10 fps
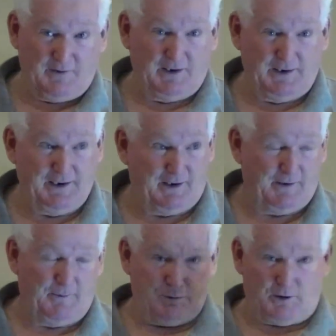there now,
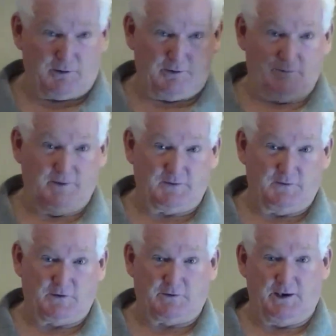they block it in Western
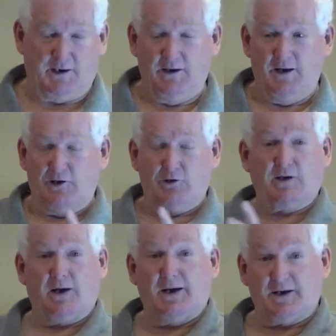Australia. You
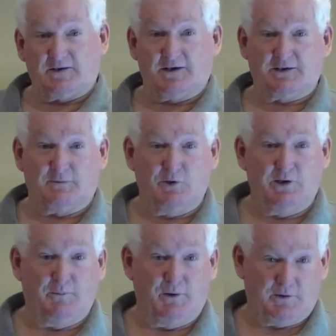can access them
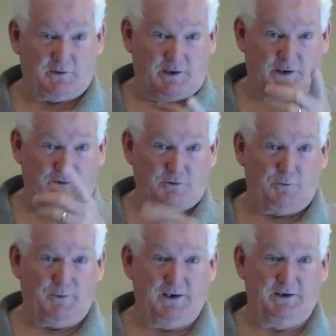here because I gave
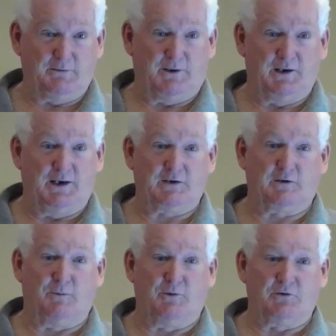Sue Mains one last
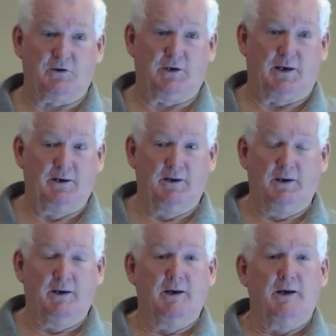time I was here.
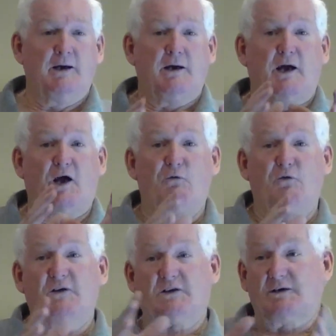
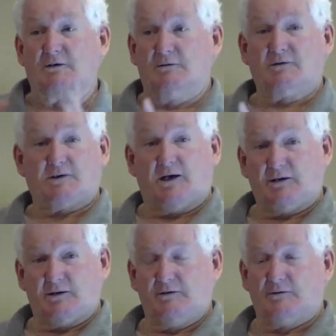Every single
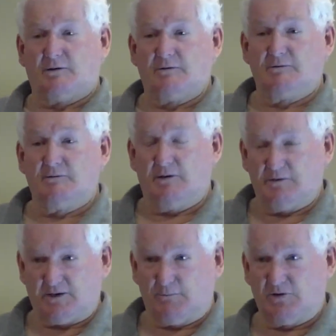state can do it.
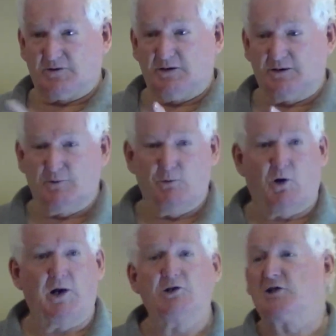And someone said to me,
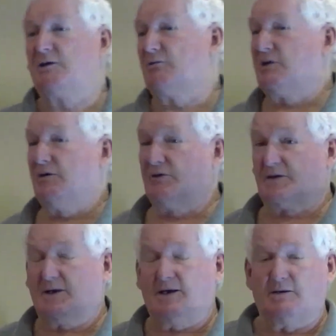why don't you give it to every
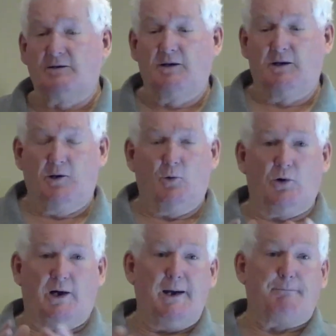state?
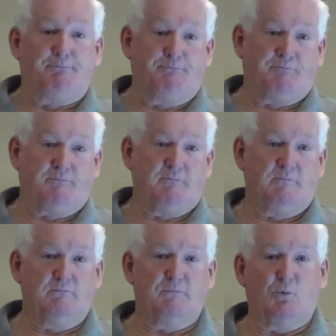Well, I am.
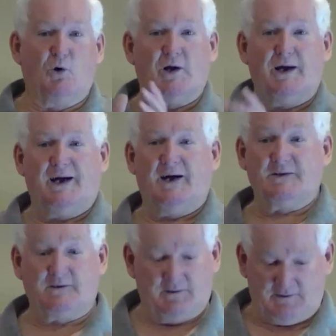But what I
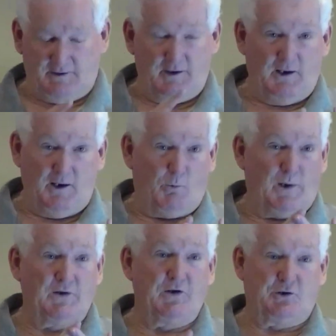ask is,
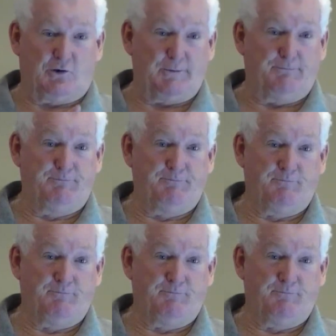one at a time.